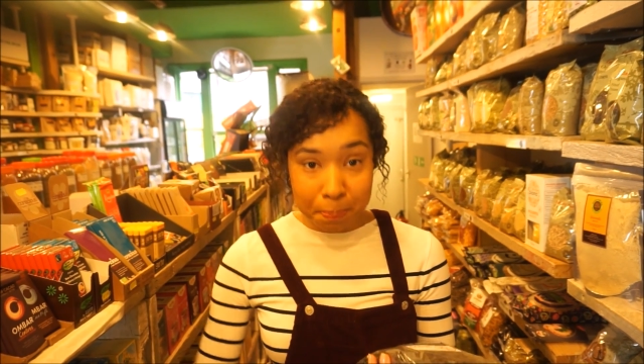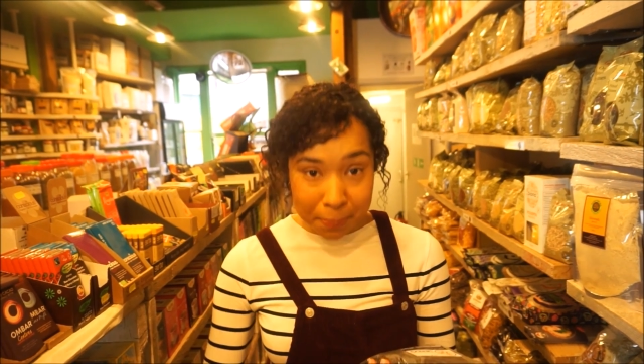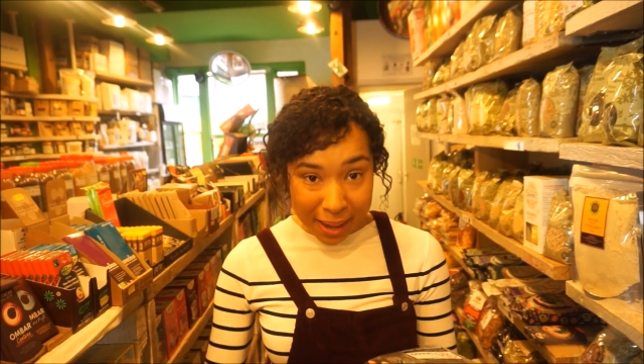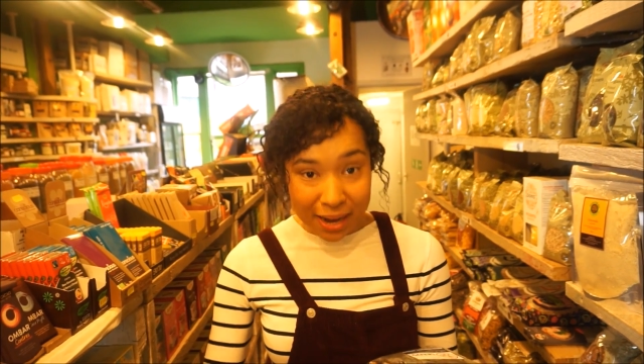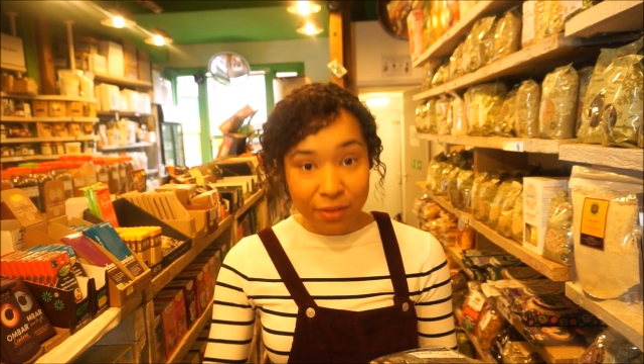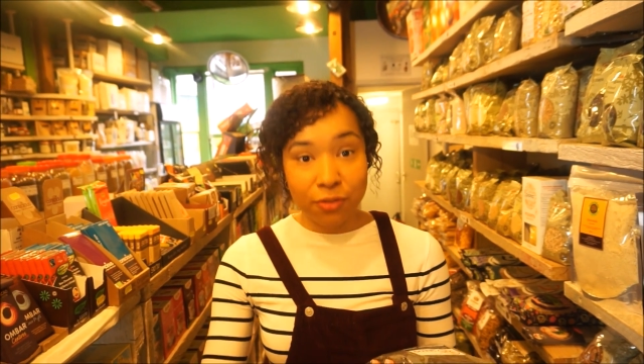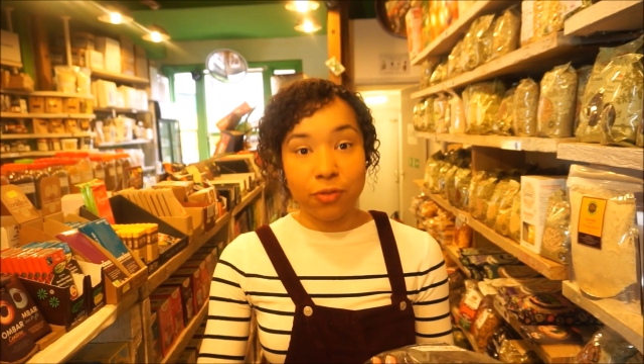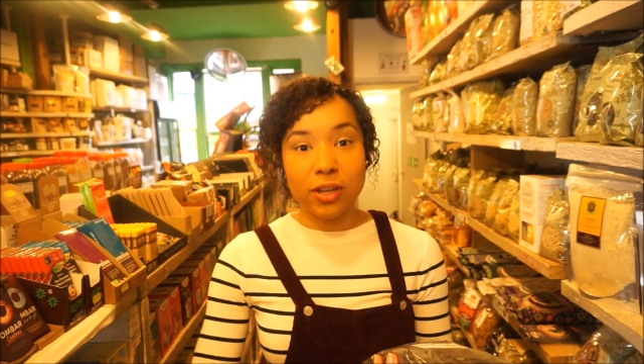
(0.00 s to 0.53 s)

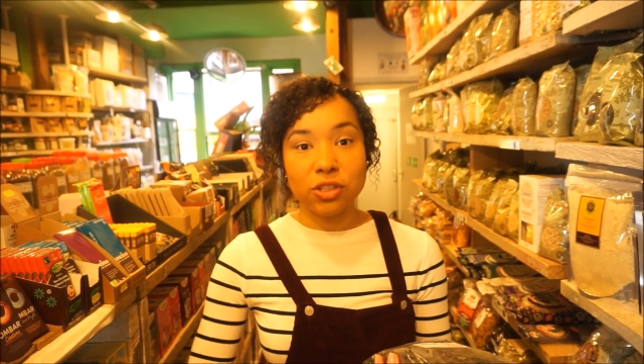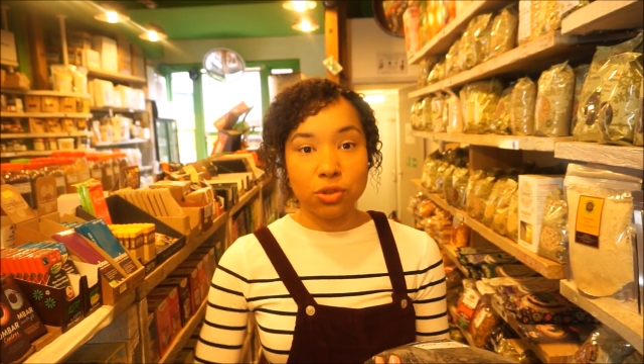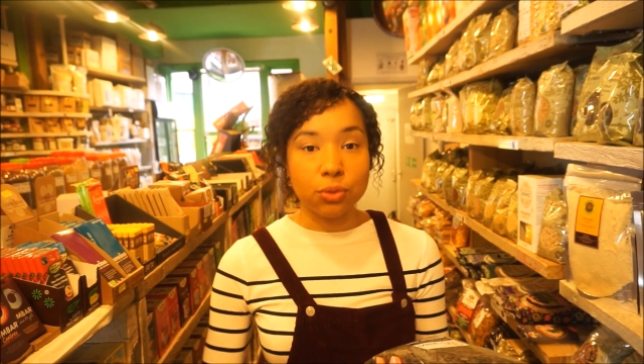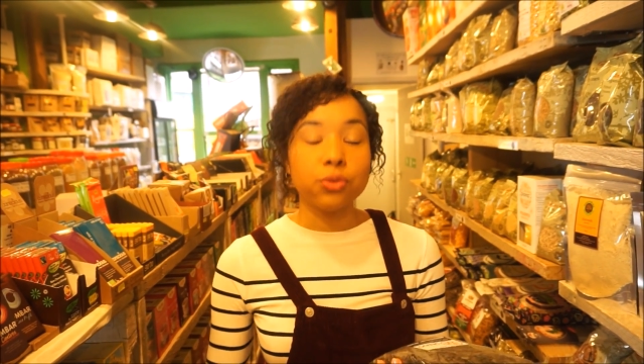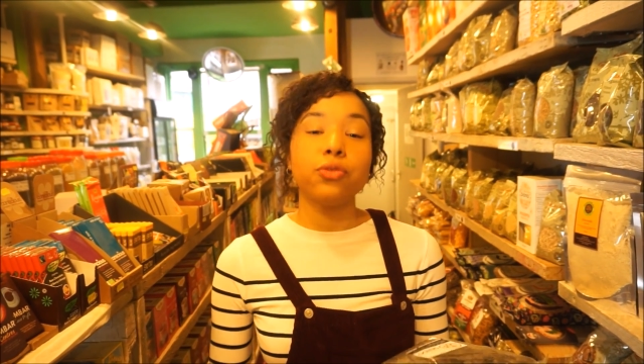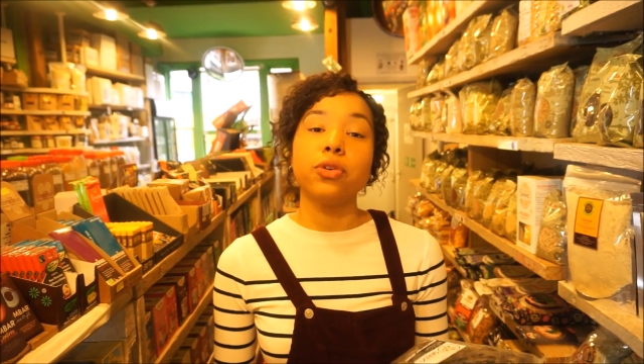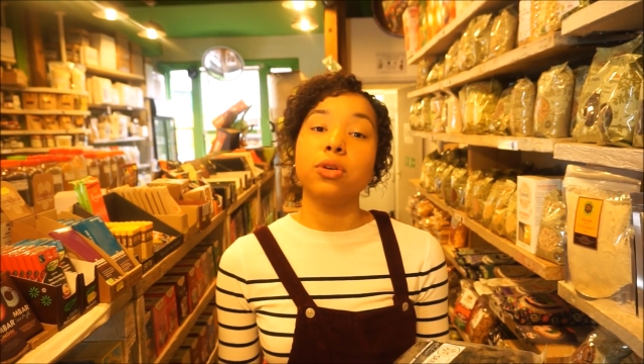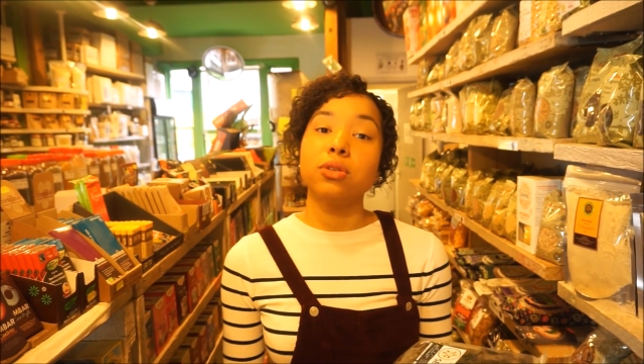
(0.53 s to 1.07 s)

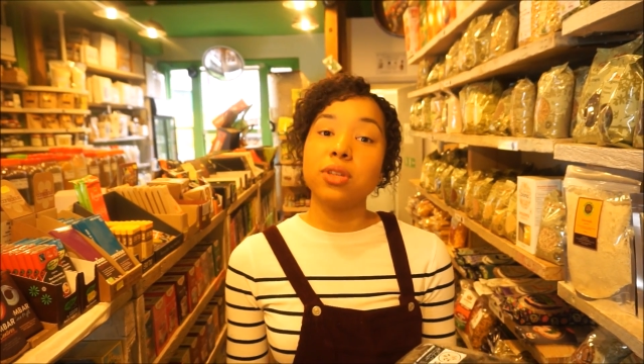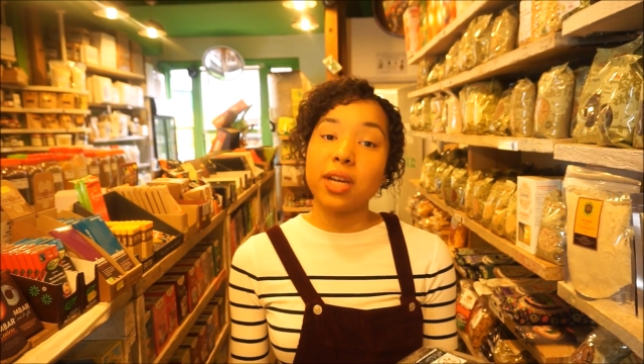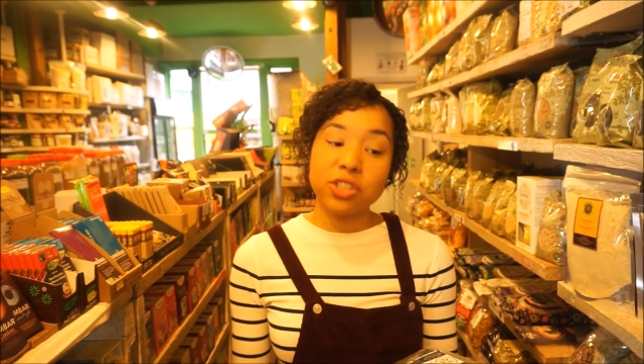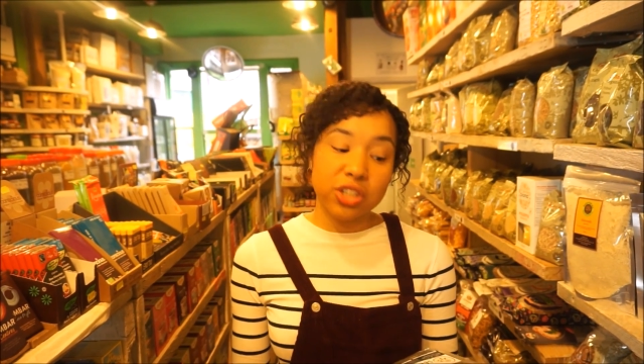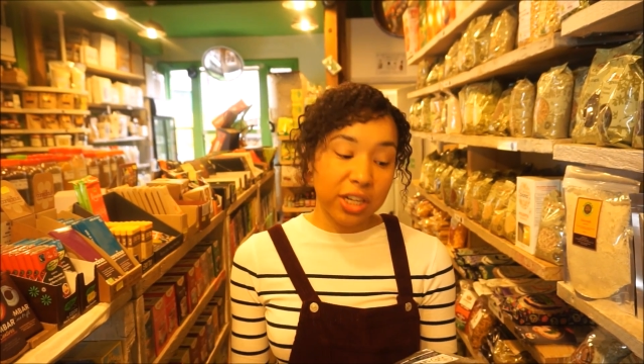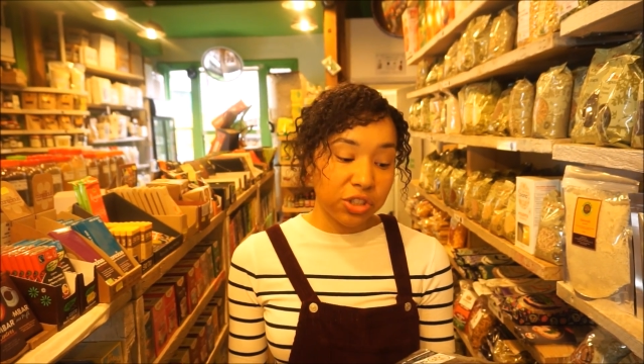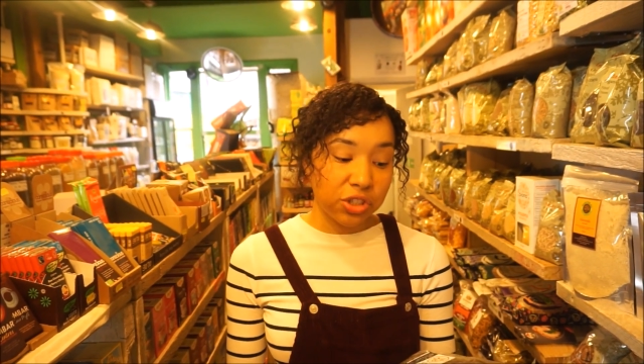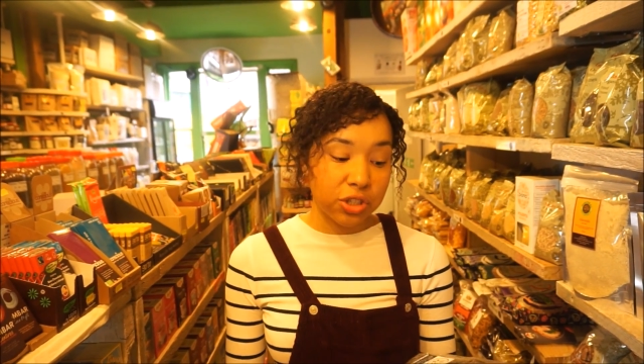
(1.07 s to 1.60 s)
beneficial for your
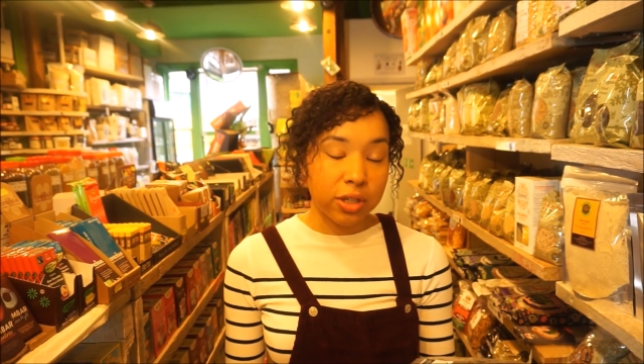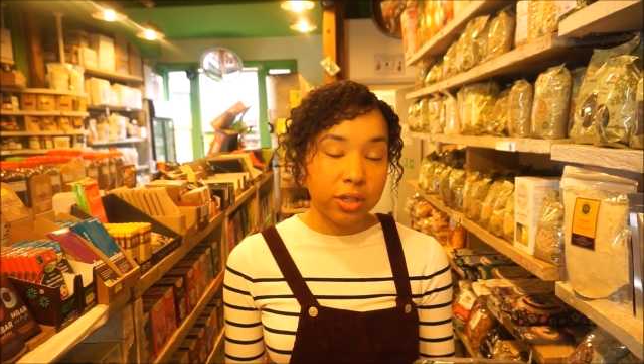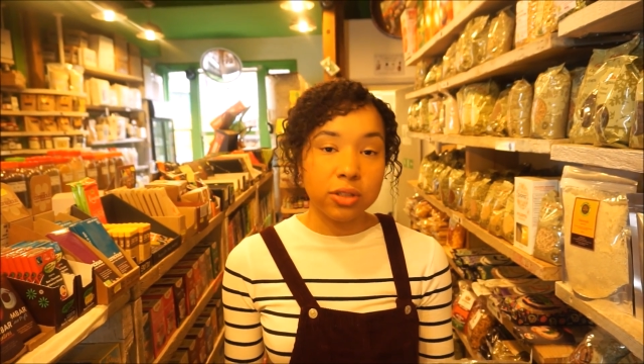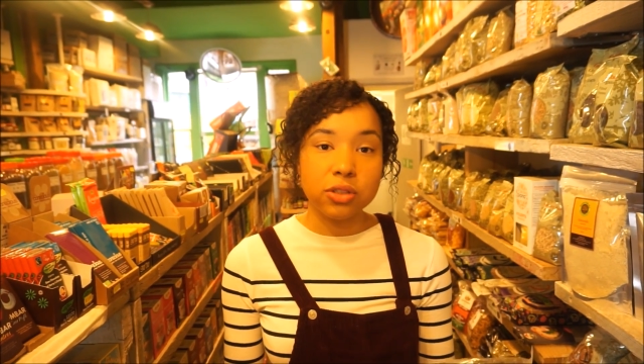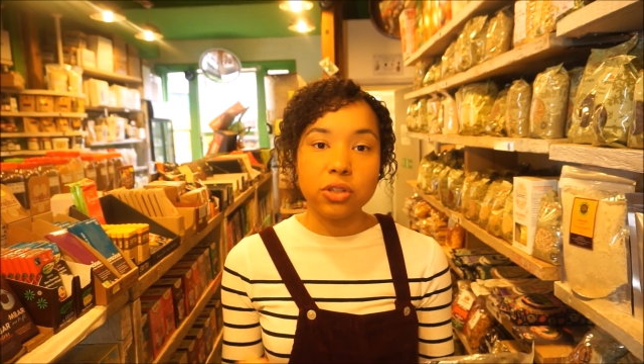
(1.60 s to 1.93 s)
digestion